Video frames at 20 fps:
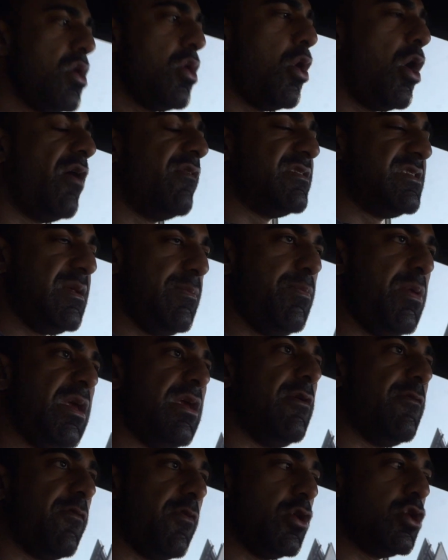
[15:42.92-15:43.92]
obviously
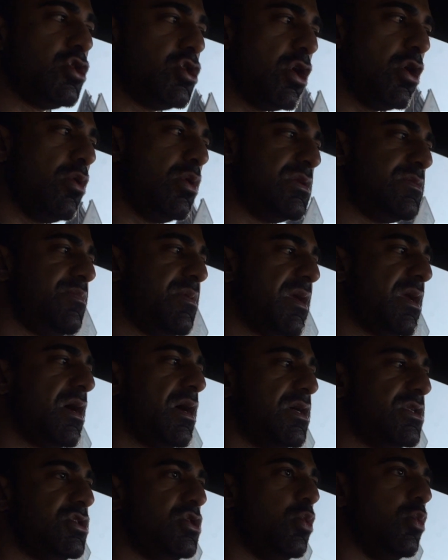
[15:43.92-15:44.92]
peaking for a show is
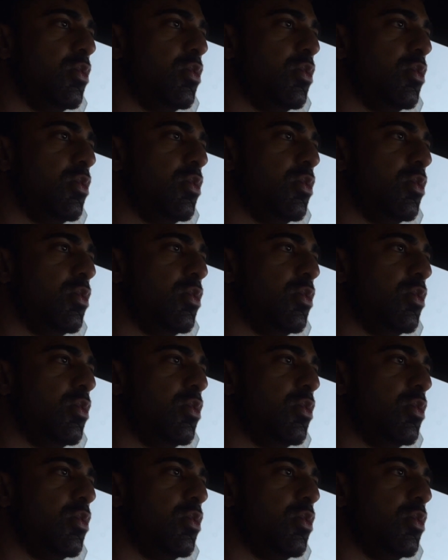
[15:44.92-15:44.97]
because you